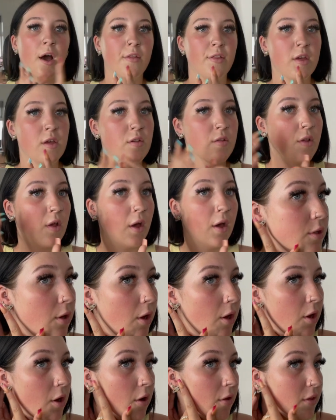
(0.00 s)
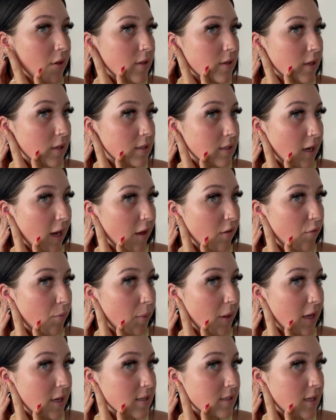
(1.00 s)
think so. So I got this dive
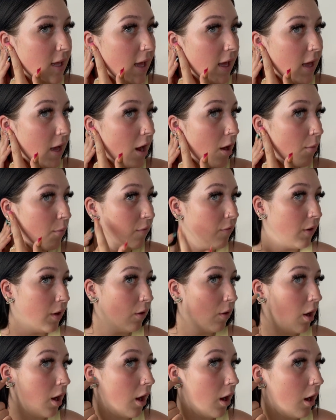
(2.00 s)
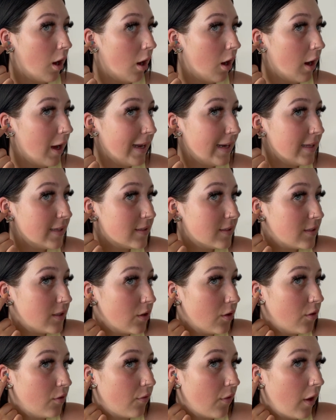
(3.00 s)
pierced here with a little heart, and it's
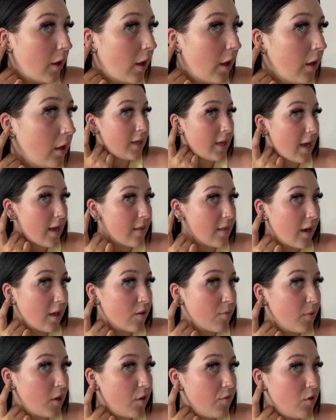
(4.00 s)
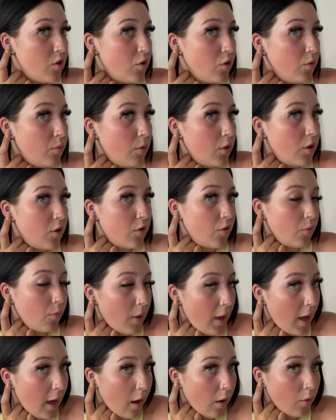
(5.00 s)
silver. Yeah, that's my original one as
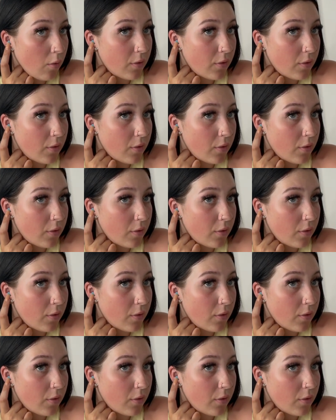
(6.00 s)
well.